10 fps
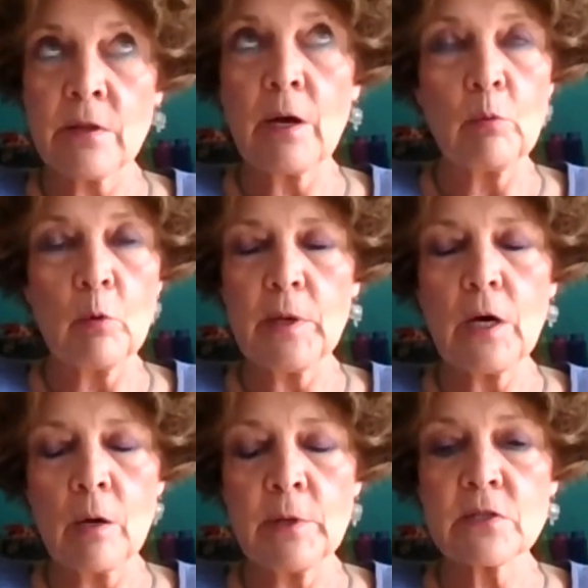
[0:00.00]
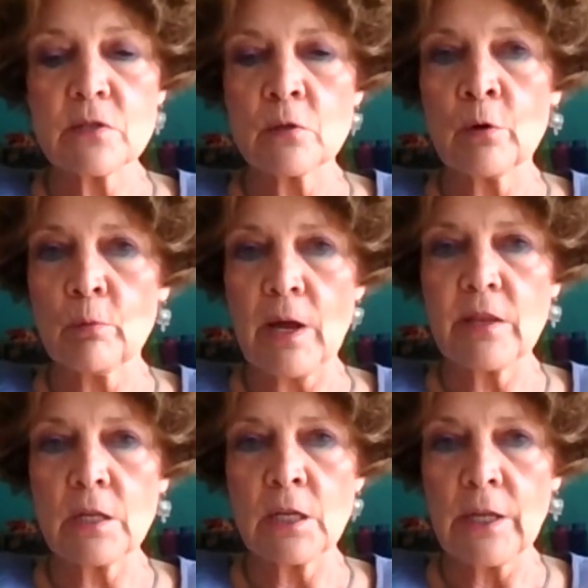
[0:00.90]
and that will be coming sooner
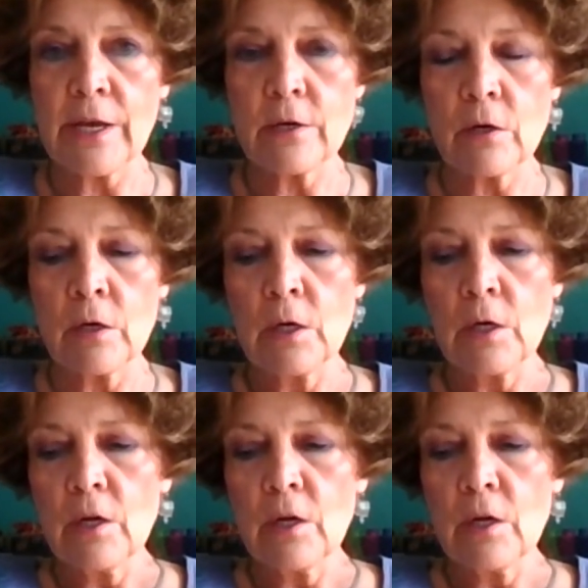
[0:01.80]
rather than later,